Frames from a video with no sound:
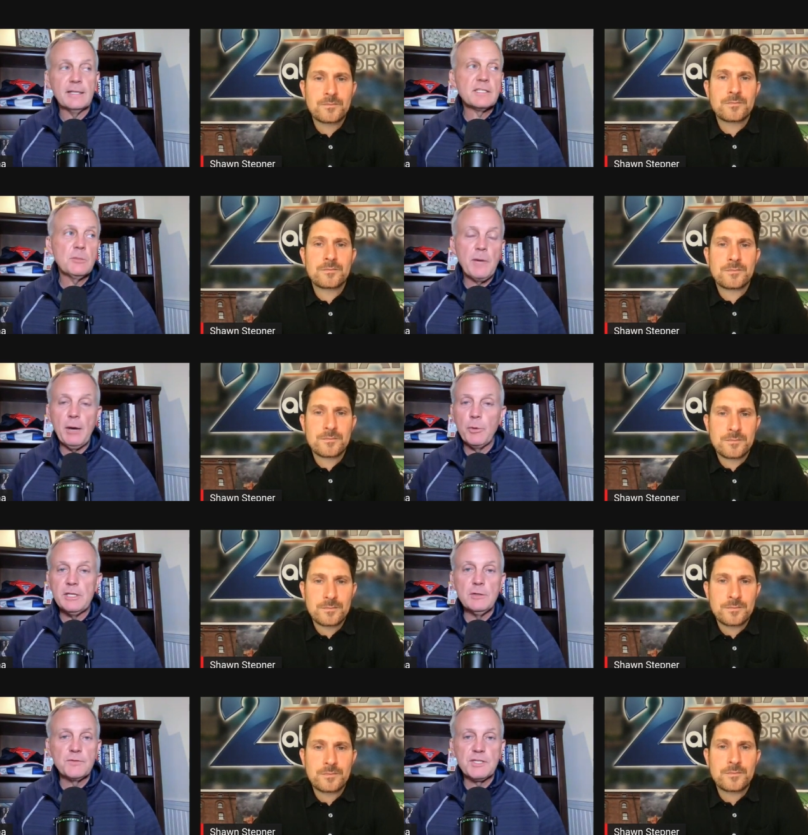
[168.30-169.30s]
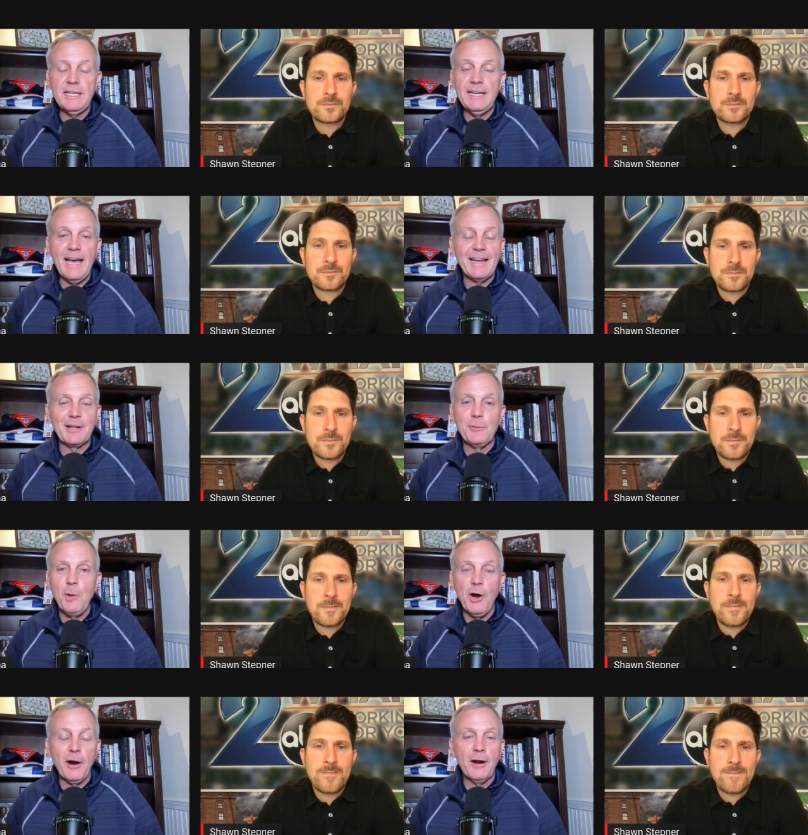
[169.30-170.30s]
Speaker 1: us about what you've seen out of
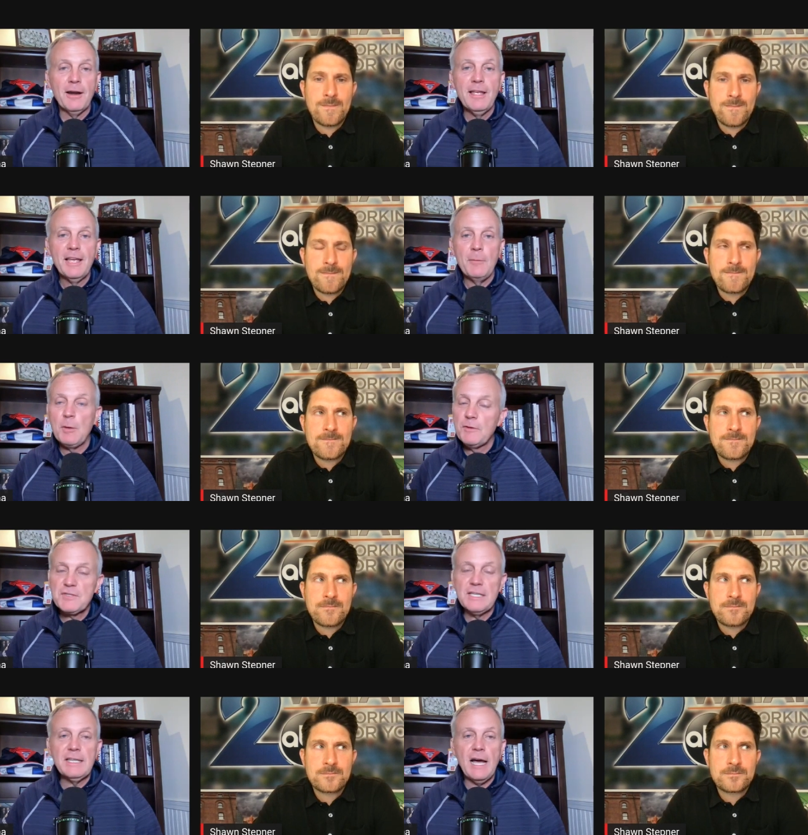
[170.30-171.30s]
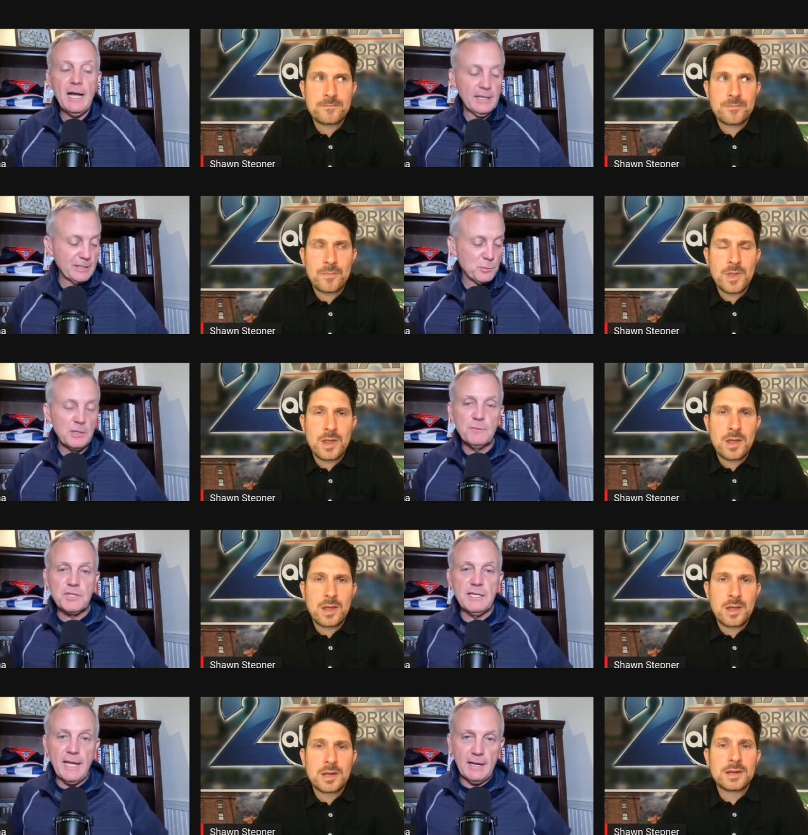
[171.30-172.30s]
Lamar. I mean, we've seen the highlights, what you've
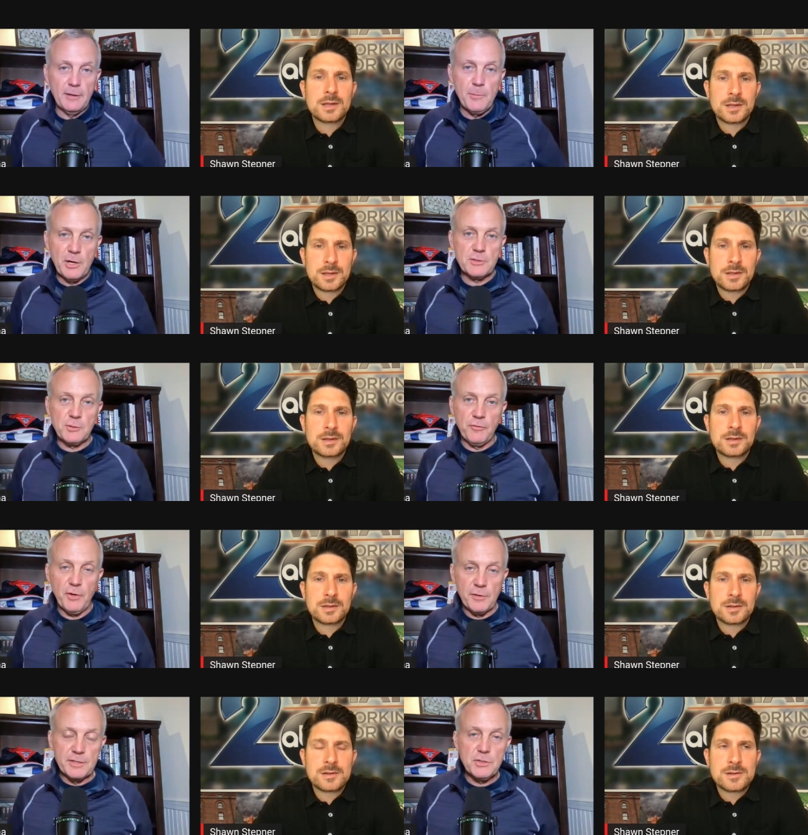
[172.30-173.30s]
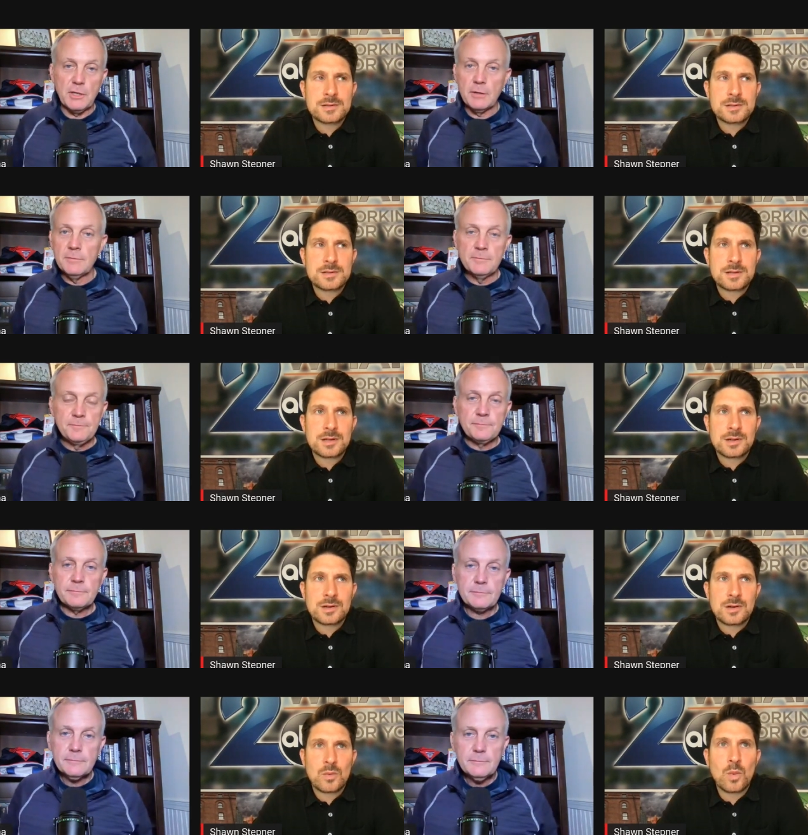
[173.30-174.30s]
seen out of Lamar so far this year.
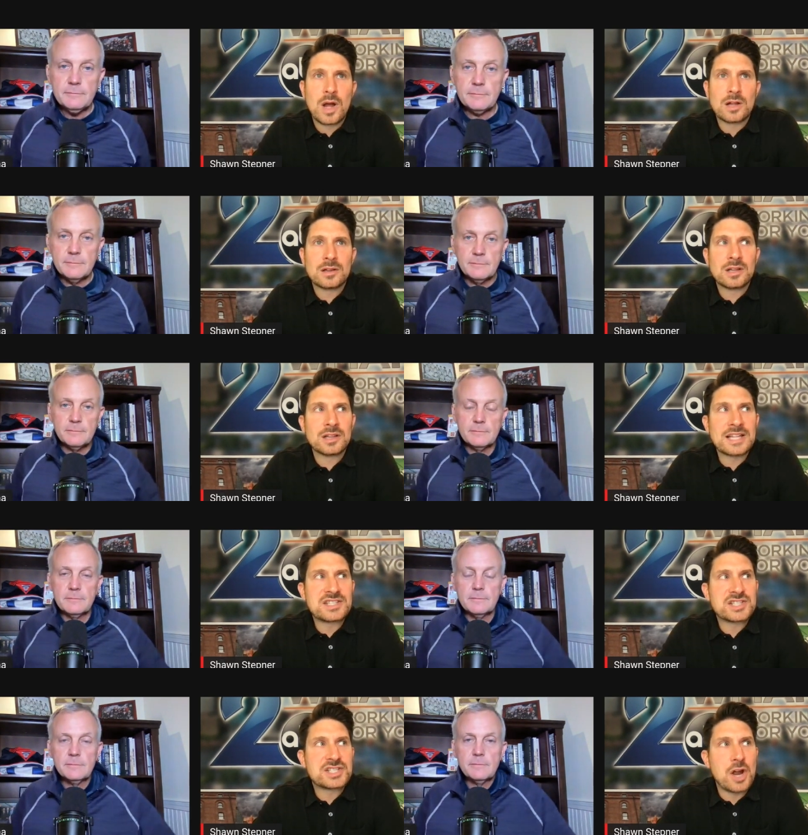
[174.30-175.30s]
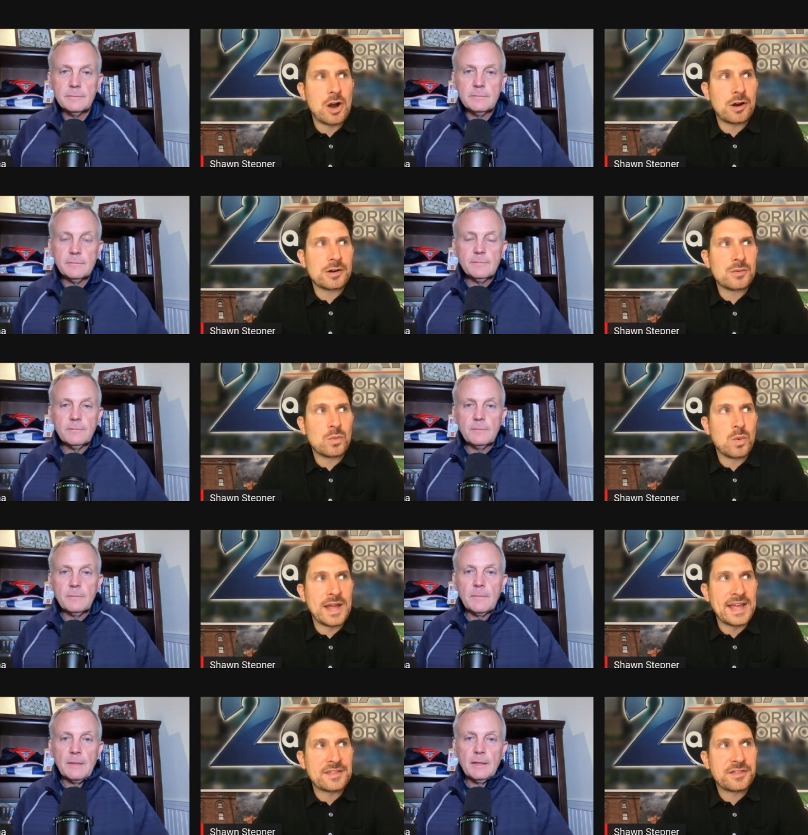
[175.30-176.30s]
Speaker 2: Well, let's start
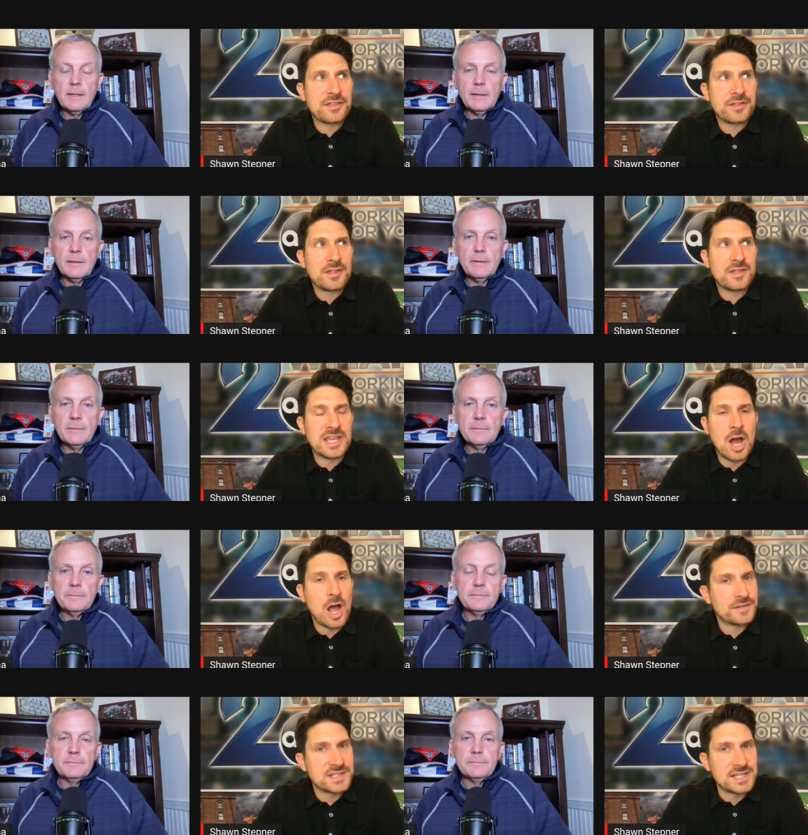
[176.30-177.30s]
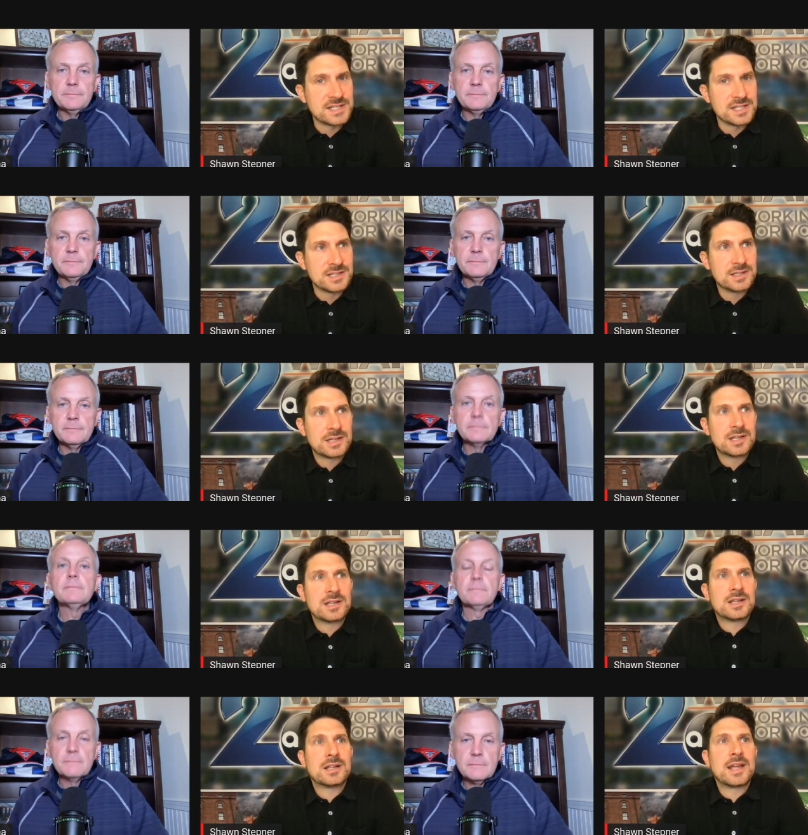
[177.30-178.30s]
with the offseason
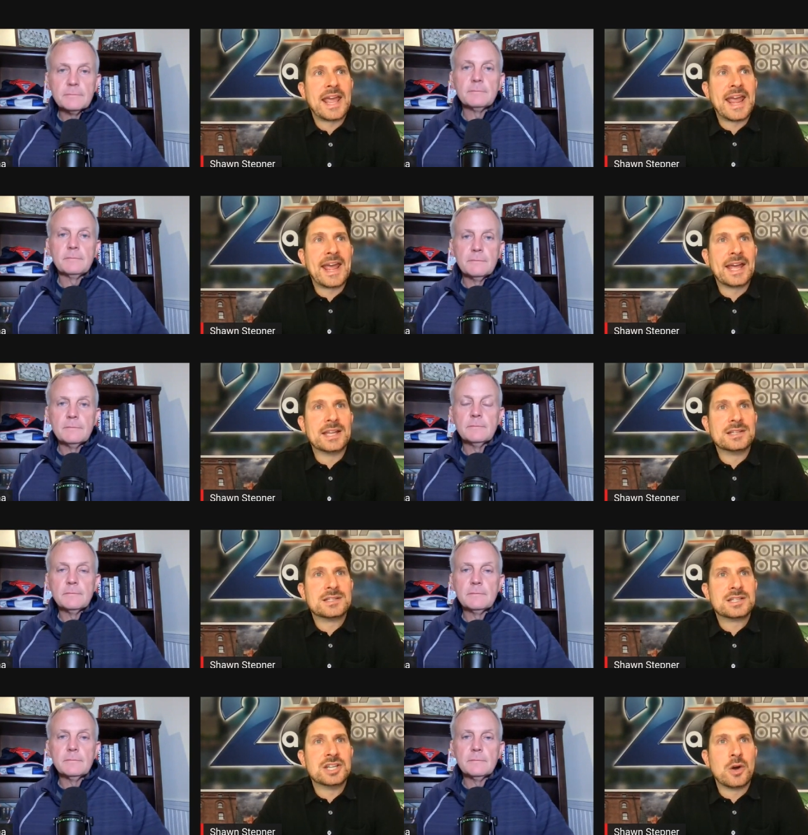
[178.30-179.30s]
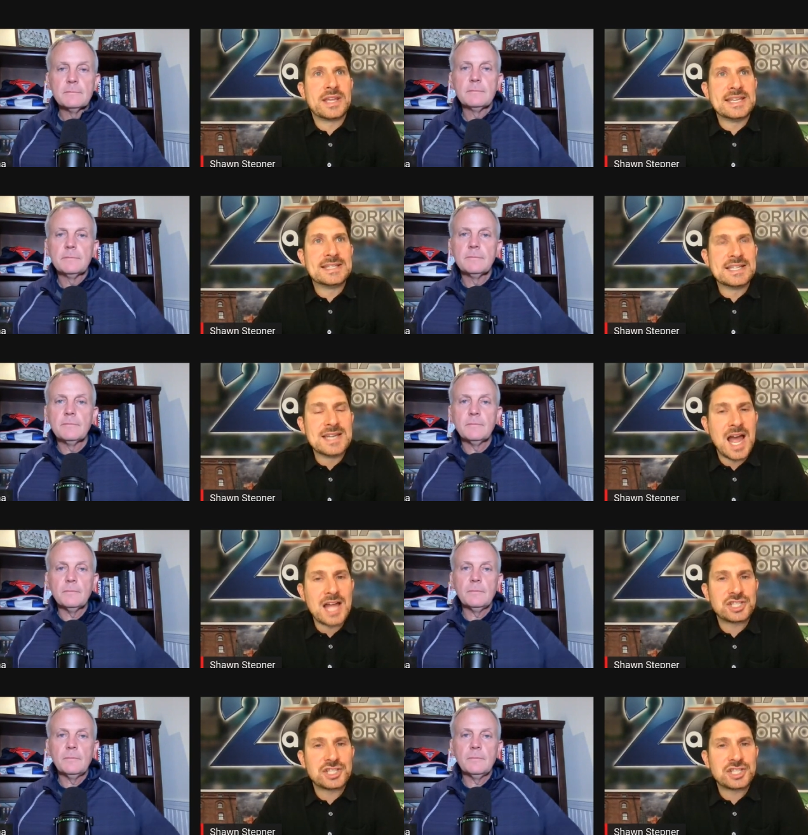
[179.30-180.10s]
and you know he did not